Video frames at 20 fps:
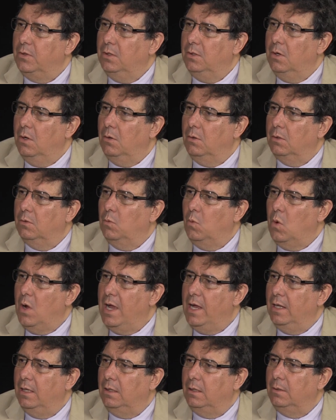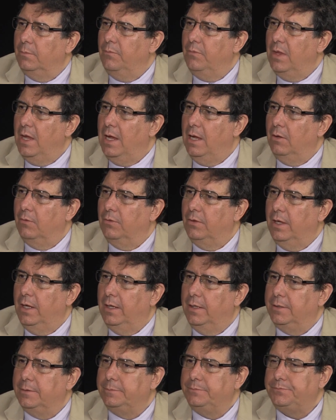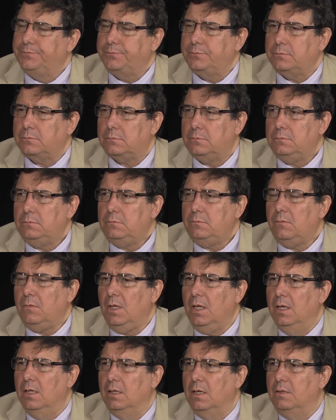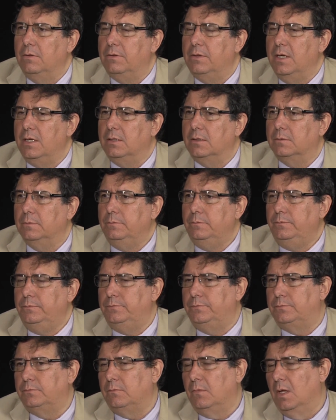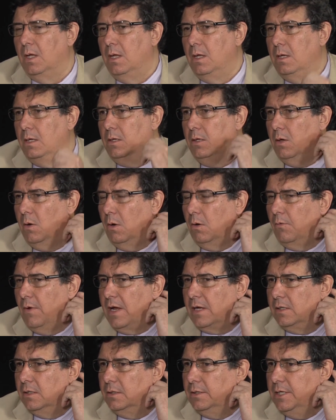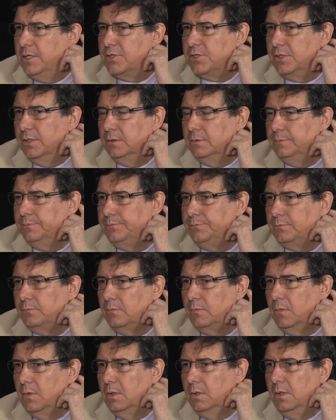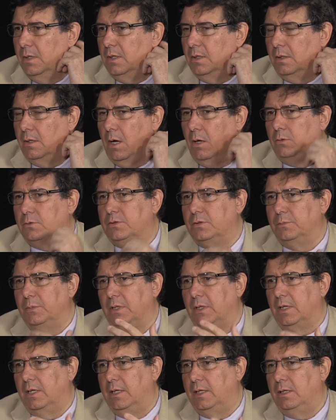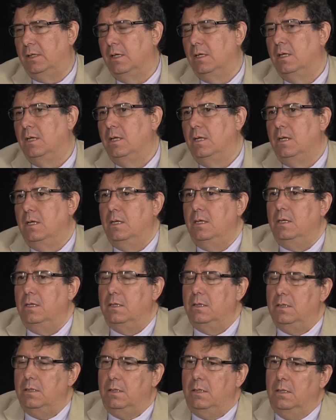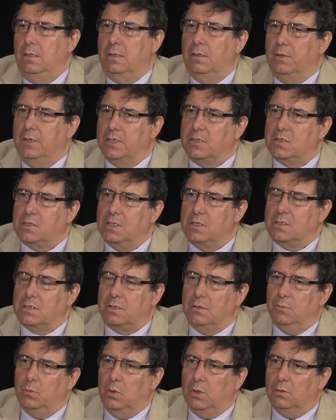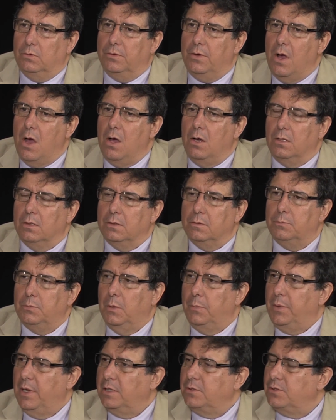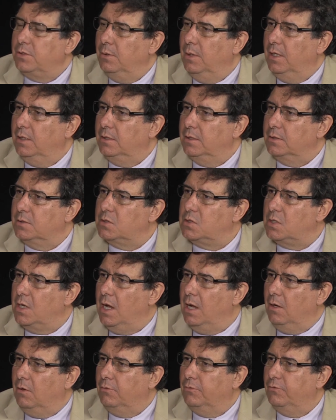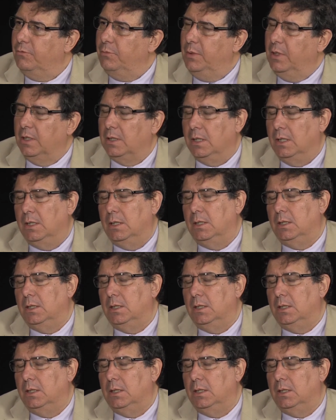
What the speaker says: and well out there. And I think, a recognition that ultimately this system will not perpetuate itself, but,